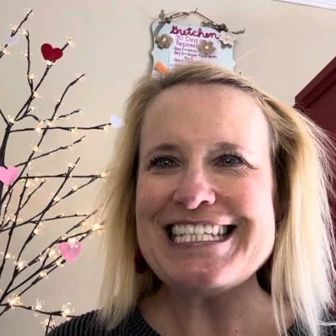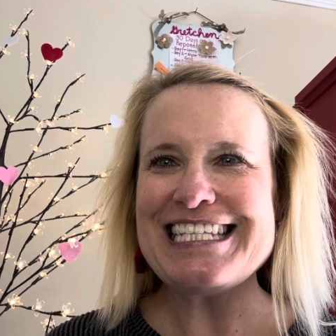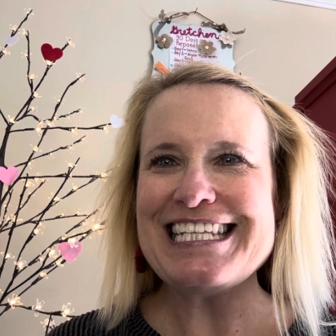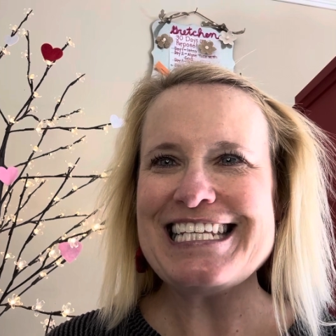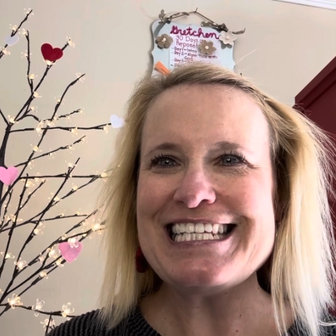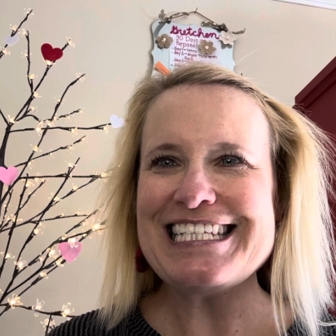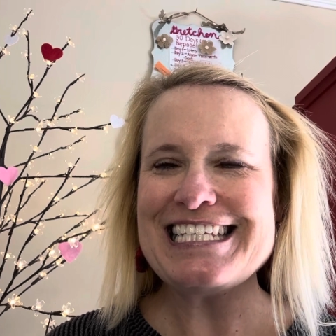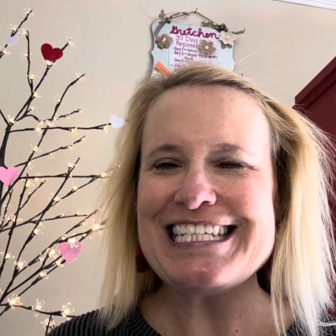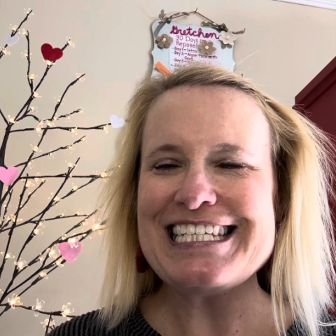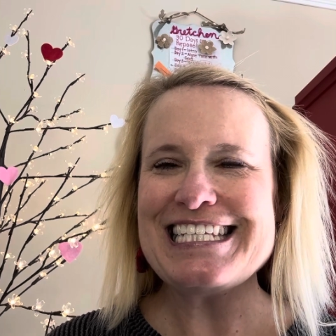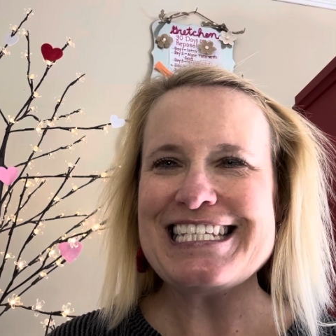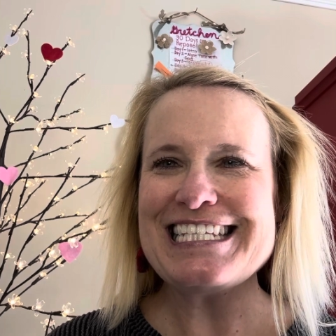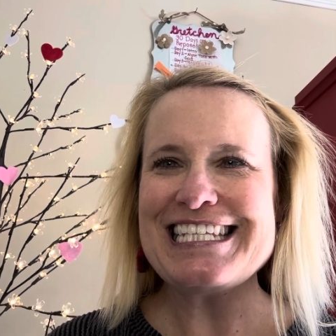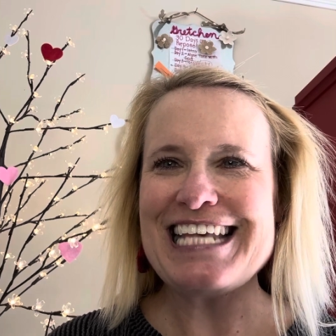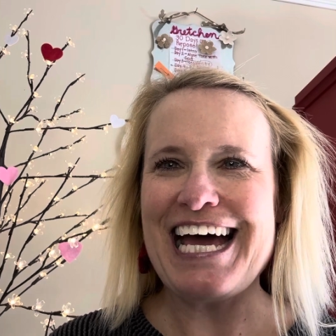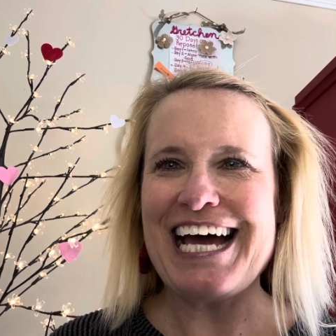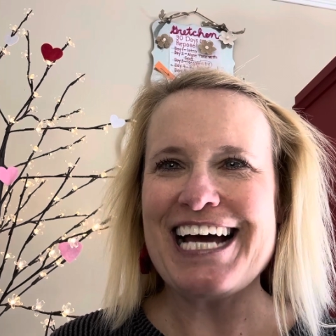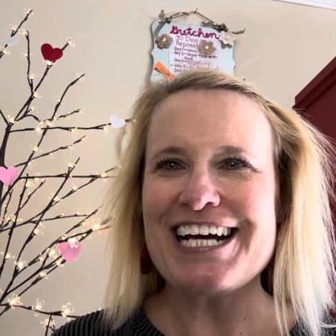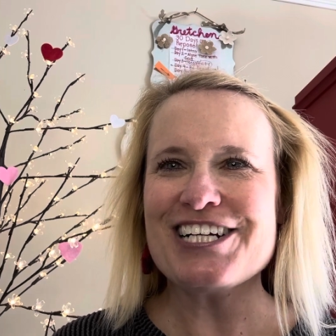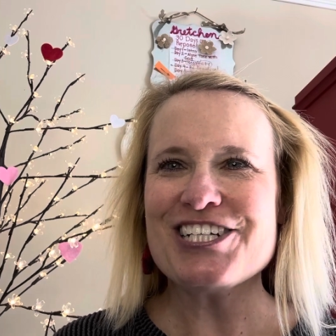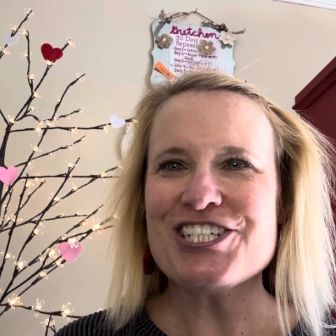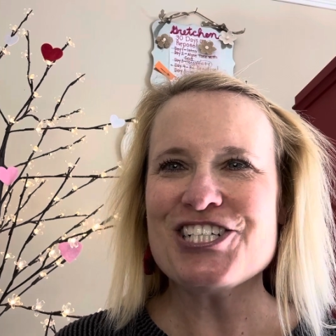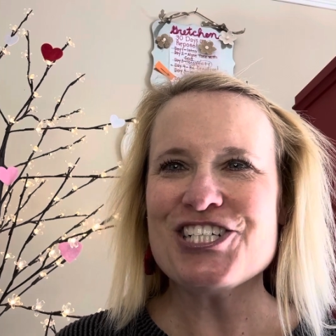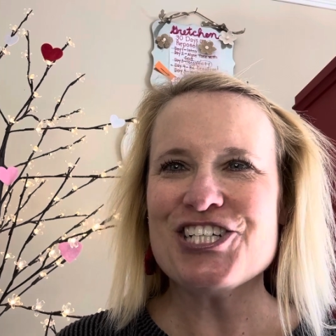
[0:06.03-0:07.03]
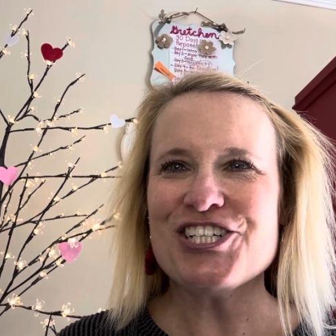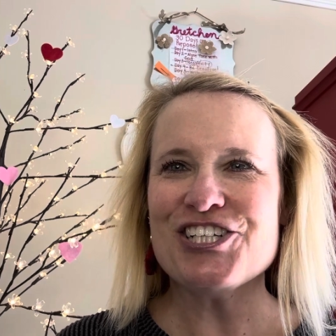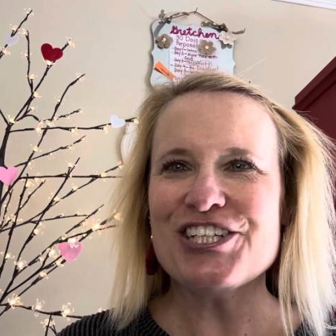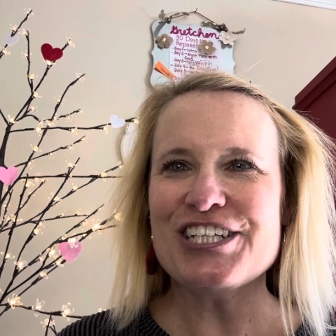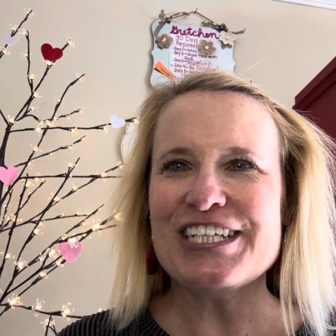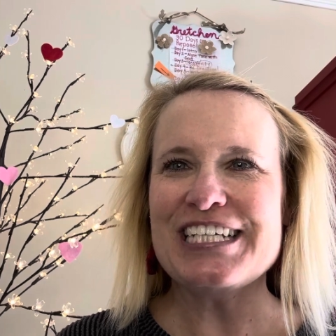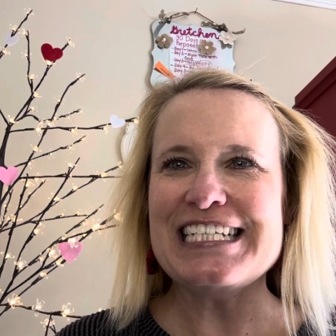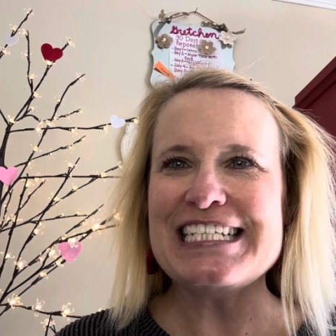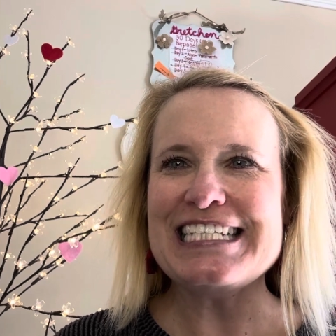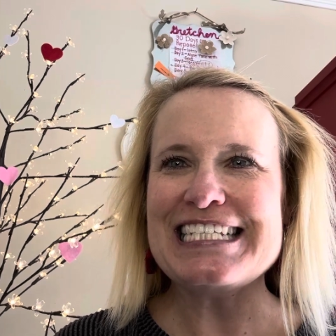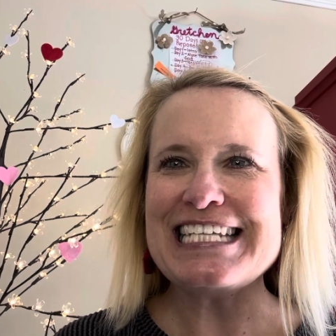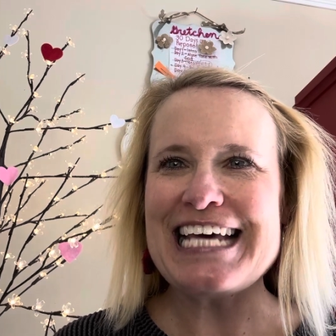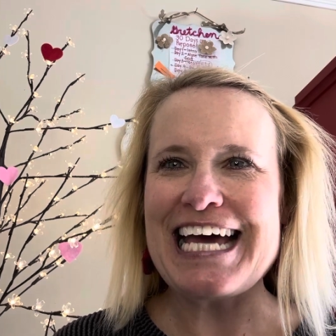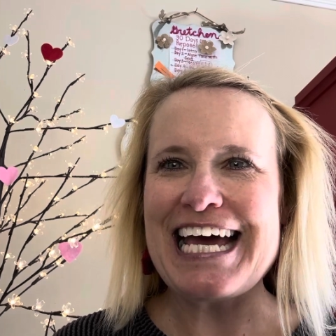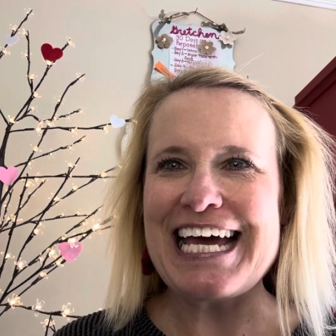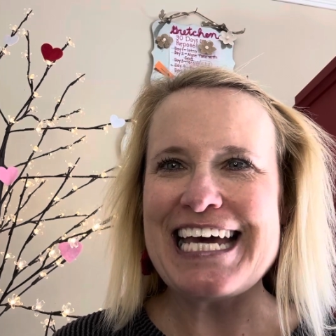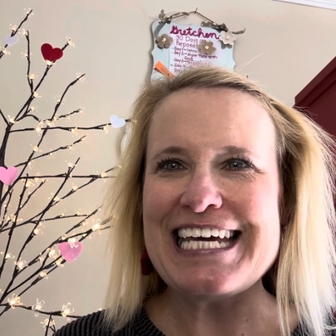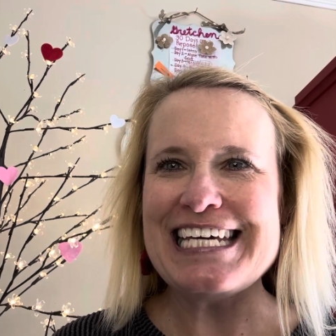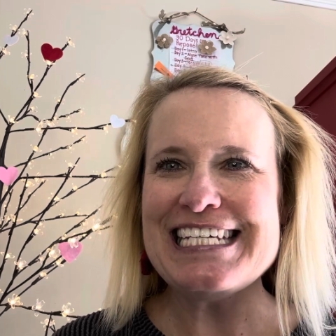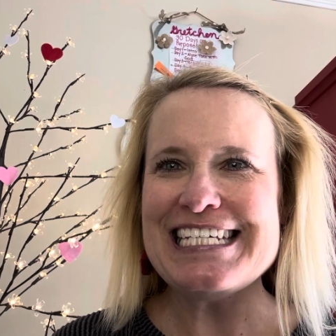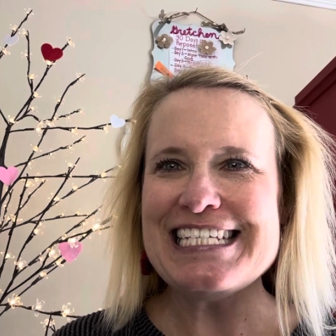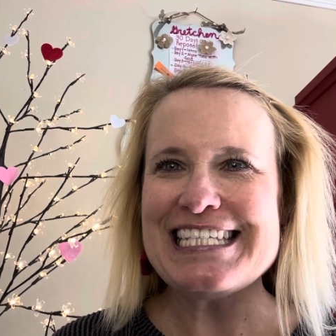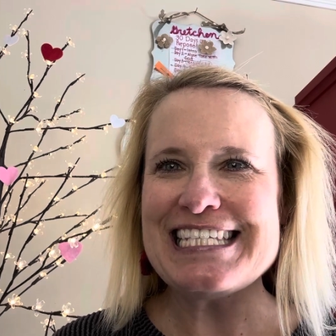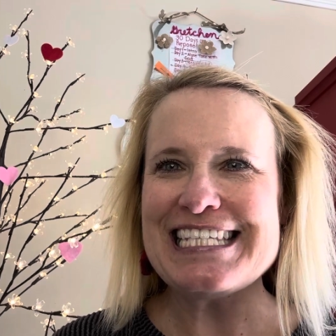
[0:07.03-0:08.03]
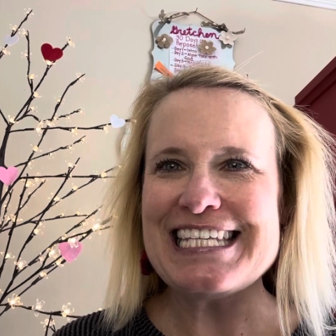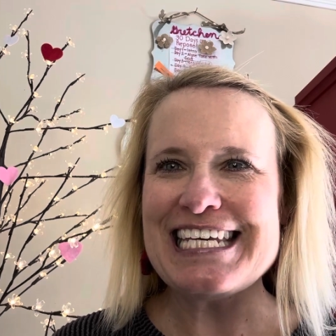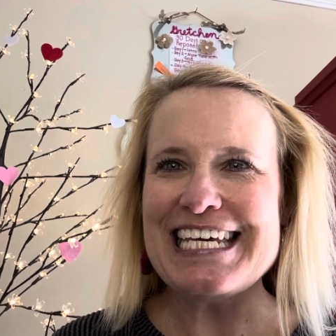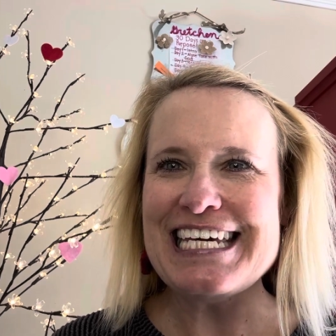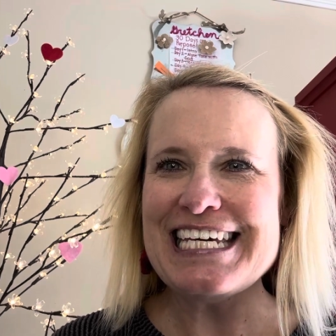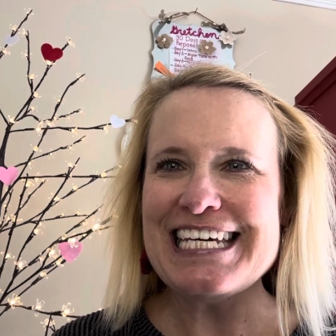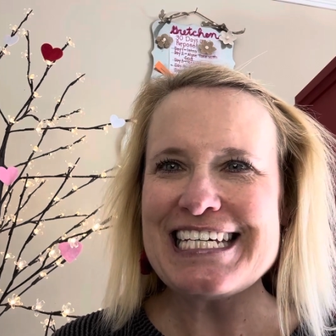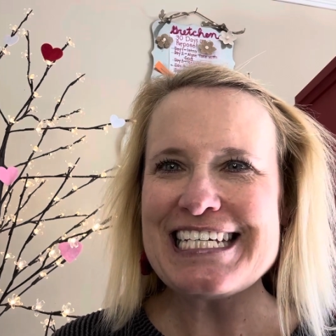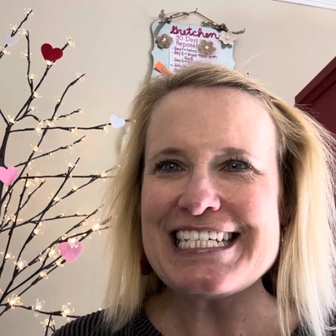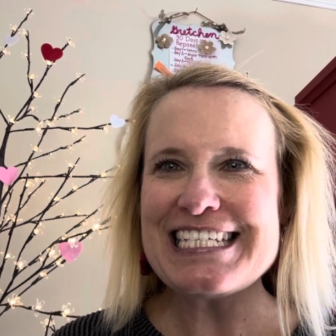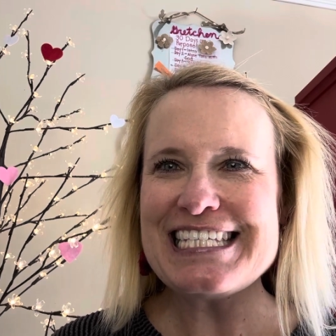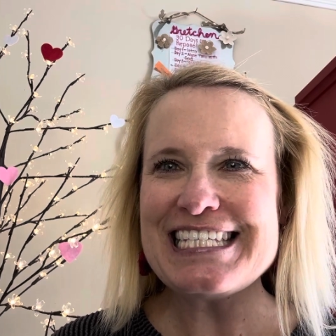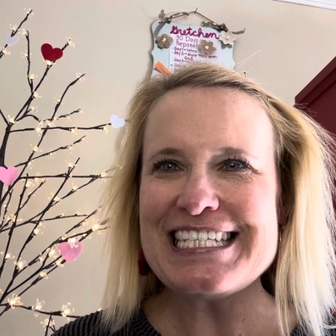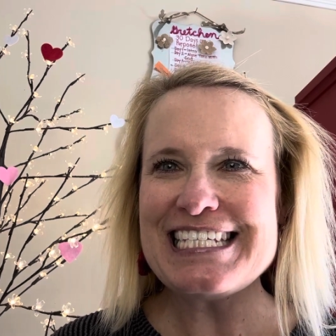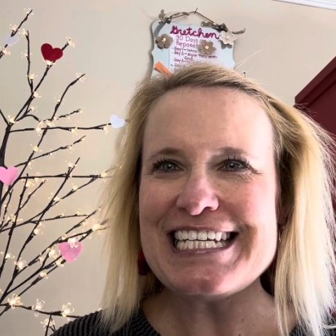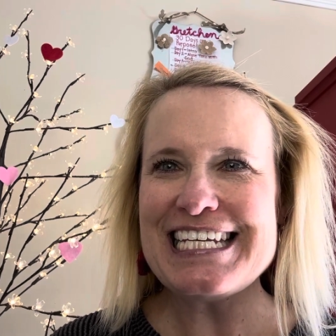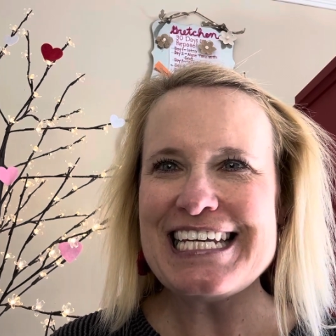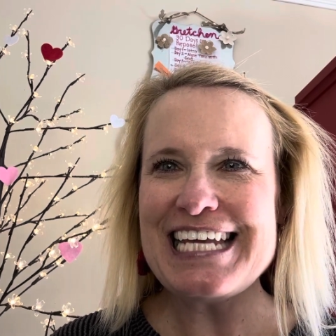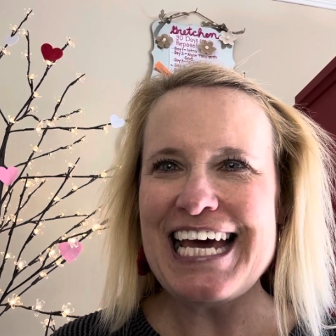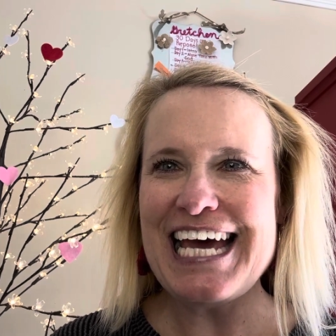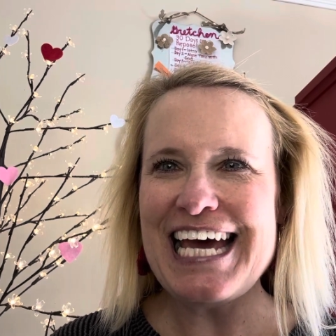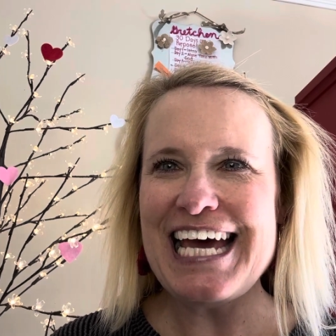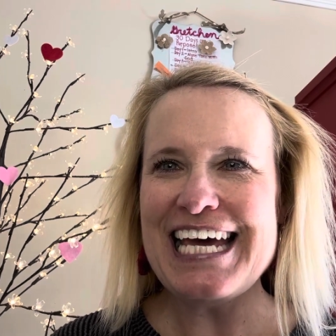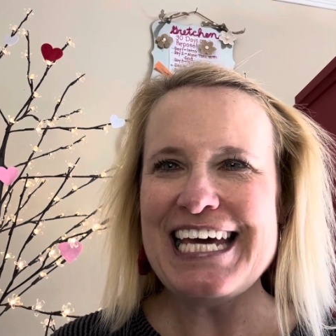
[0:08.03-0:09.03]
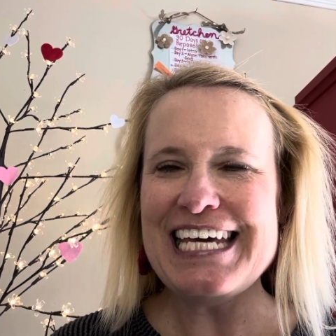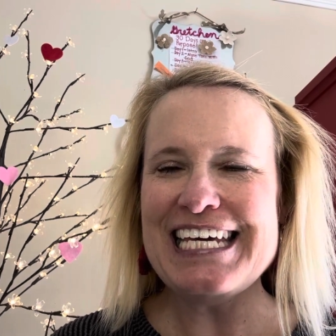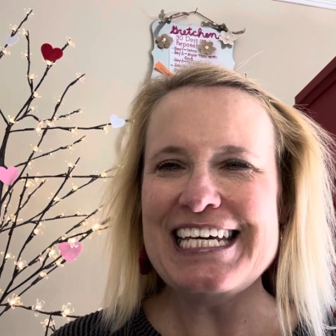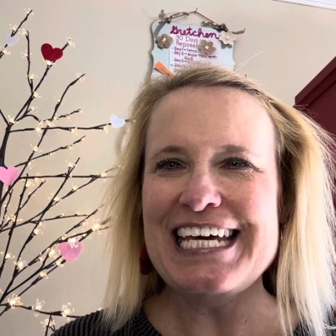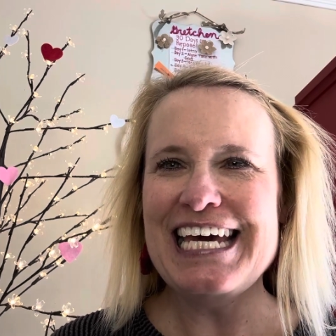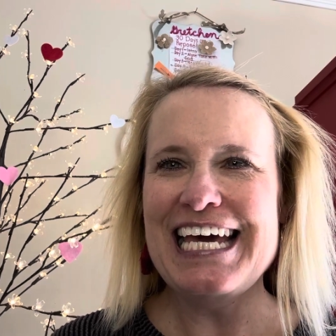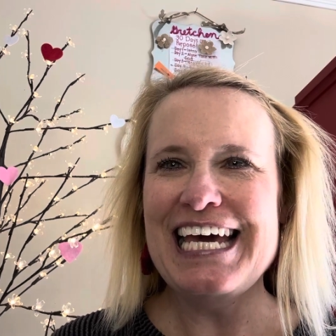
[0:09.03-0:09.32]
This is actually day 6 today,